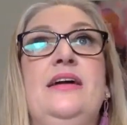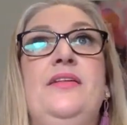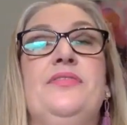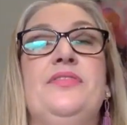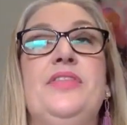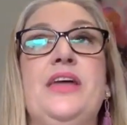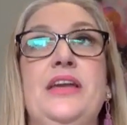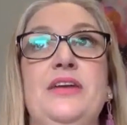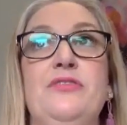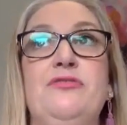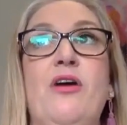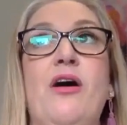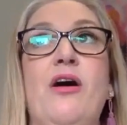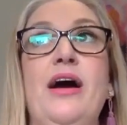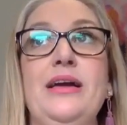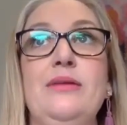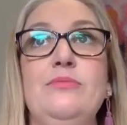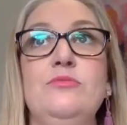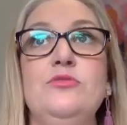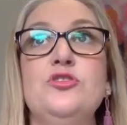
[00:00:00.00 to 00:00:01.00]
that if I
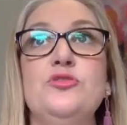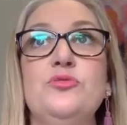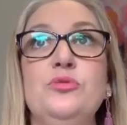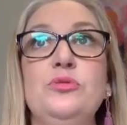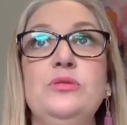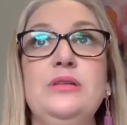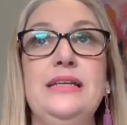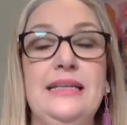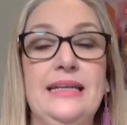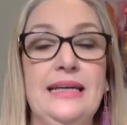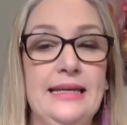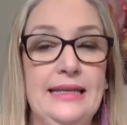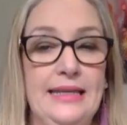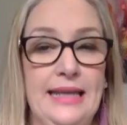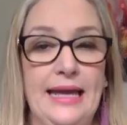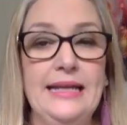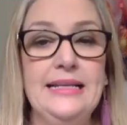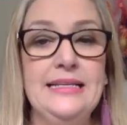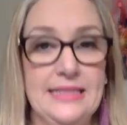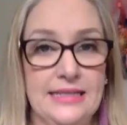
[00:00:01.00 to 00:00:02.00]
am truly
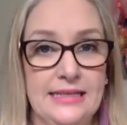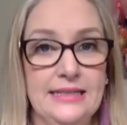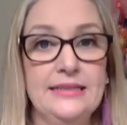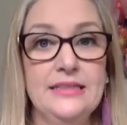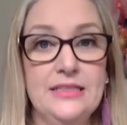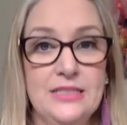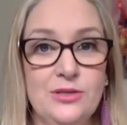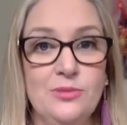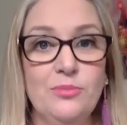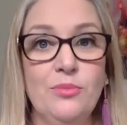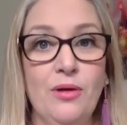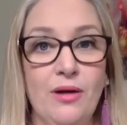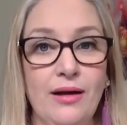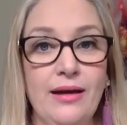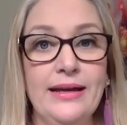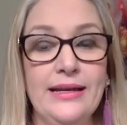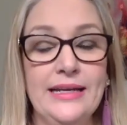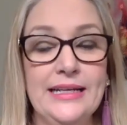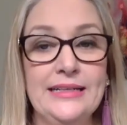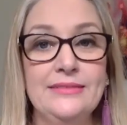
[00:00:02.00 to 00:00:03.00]
connected to
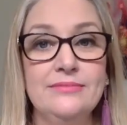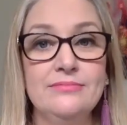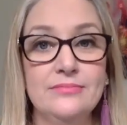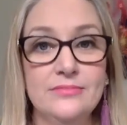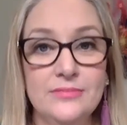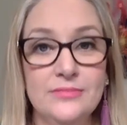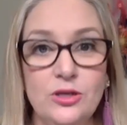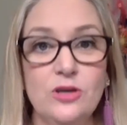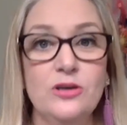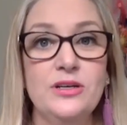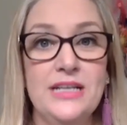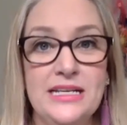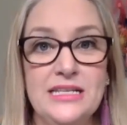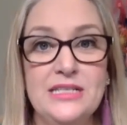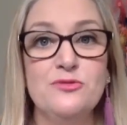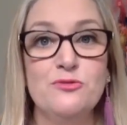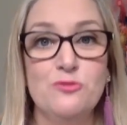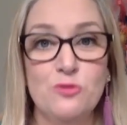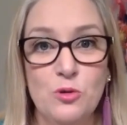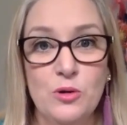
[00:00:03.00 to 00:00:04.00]
my goddess
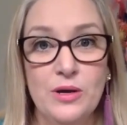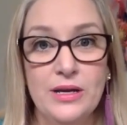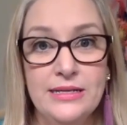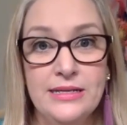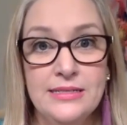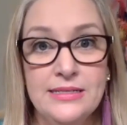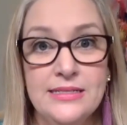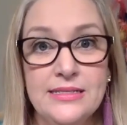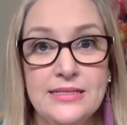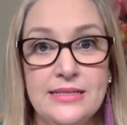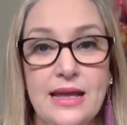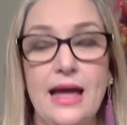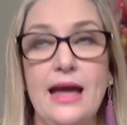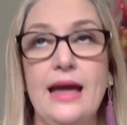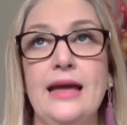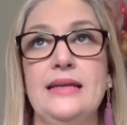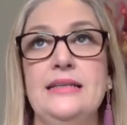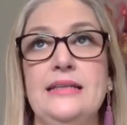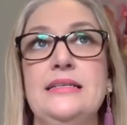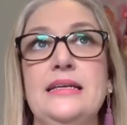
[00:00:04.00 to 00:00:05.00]
voice
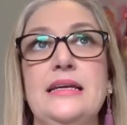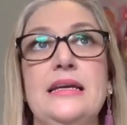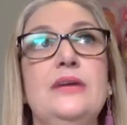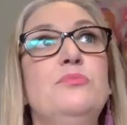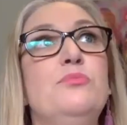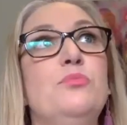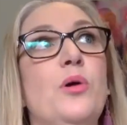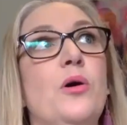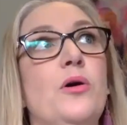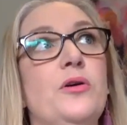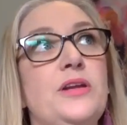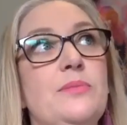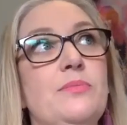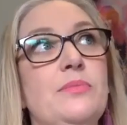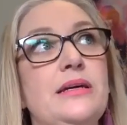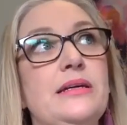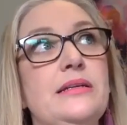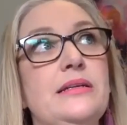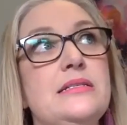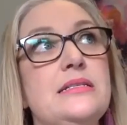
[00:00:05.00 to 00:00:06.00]
and
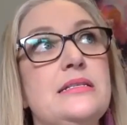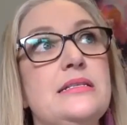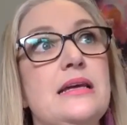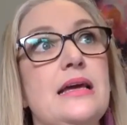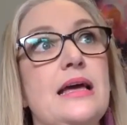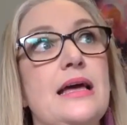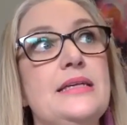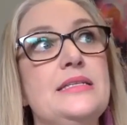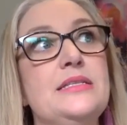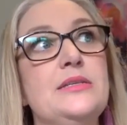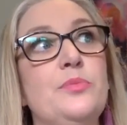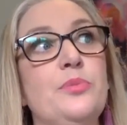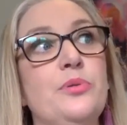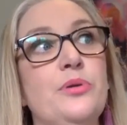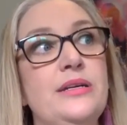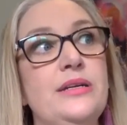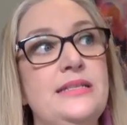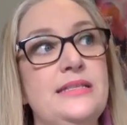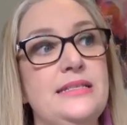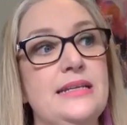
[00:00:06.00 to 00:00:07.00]
embodiment as a
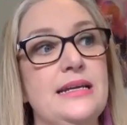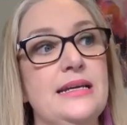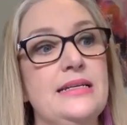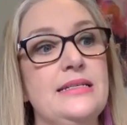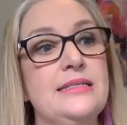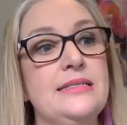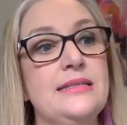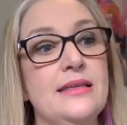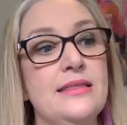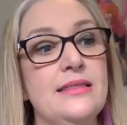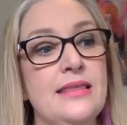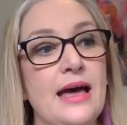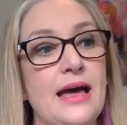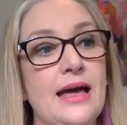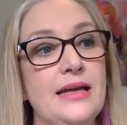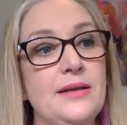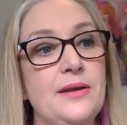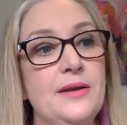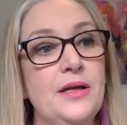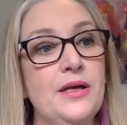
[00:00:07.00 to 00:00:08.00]
priestess,
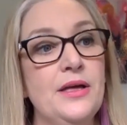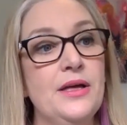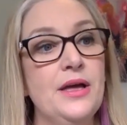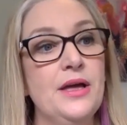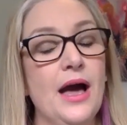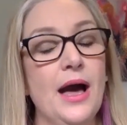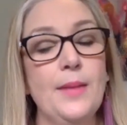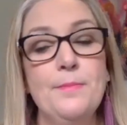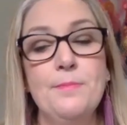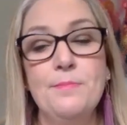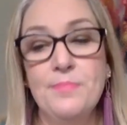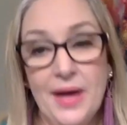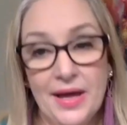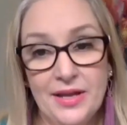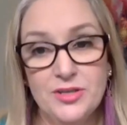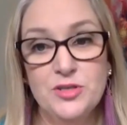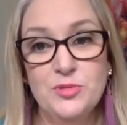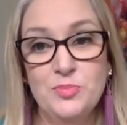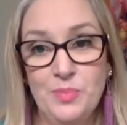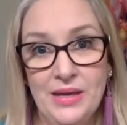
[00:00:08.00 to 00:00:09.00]
that a
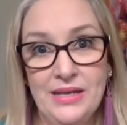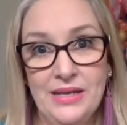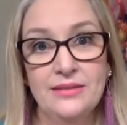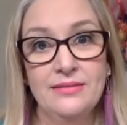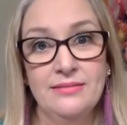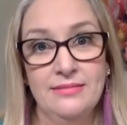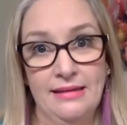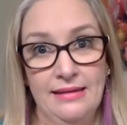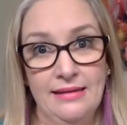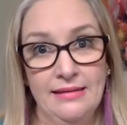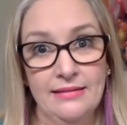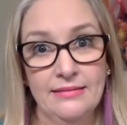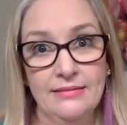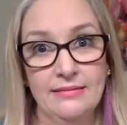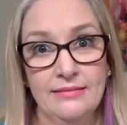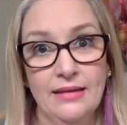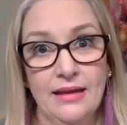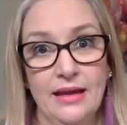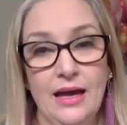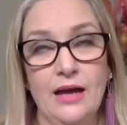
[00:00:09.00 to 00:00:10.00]
much better thing,
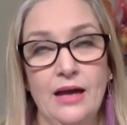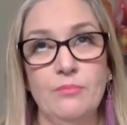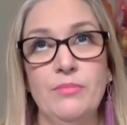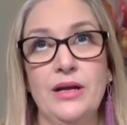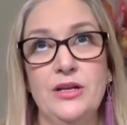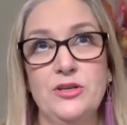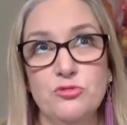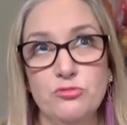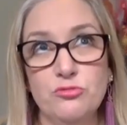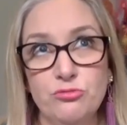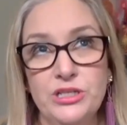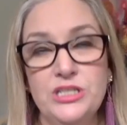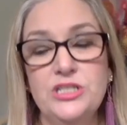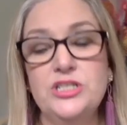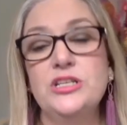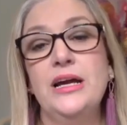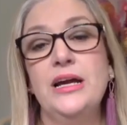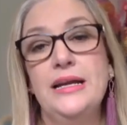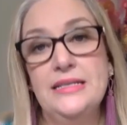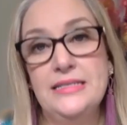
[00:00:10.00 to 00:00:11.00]
a much
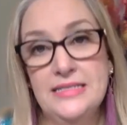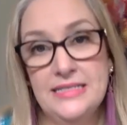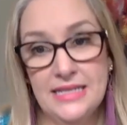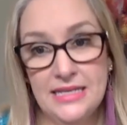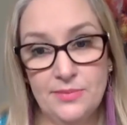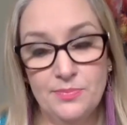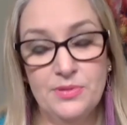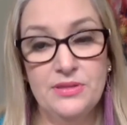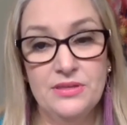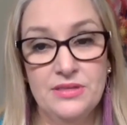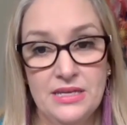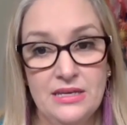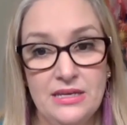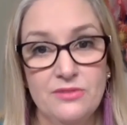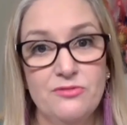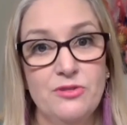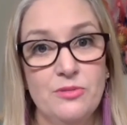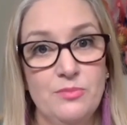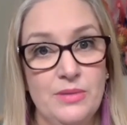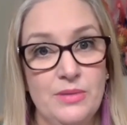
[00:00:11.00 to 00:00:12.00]
richer and deeper thing
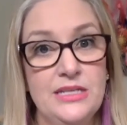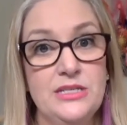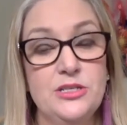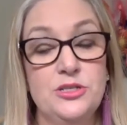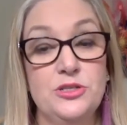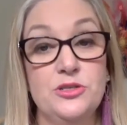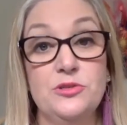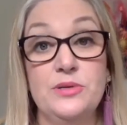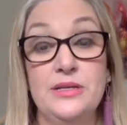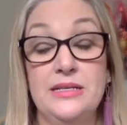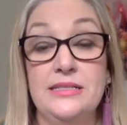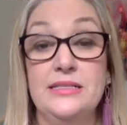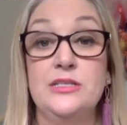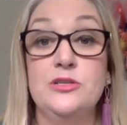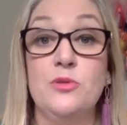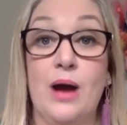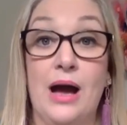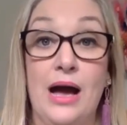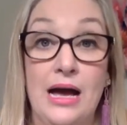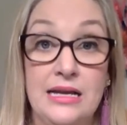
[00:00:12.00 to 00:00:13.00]
for me to do is
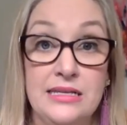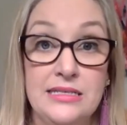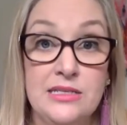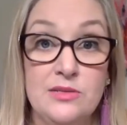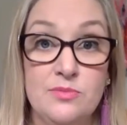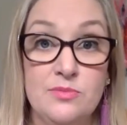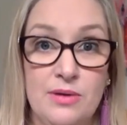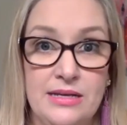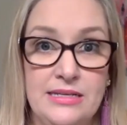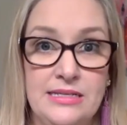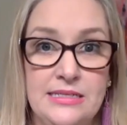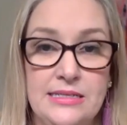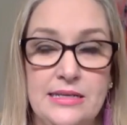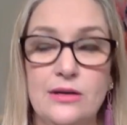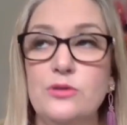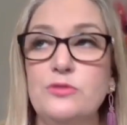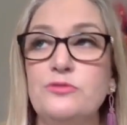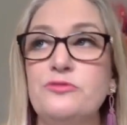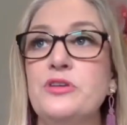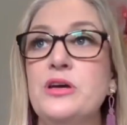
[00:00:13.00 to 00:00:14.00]
to ask
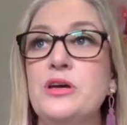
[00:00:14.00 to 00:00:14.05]
myself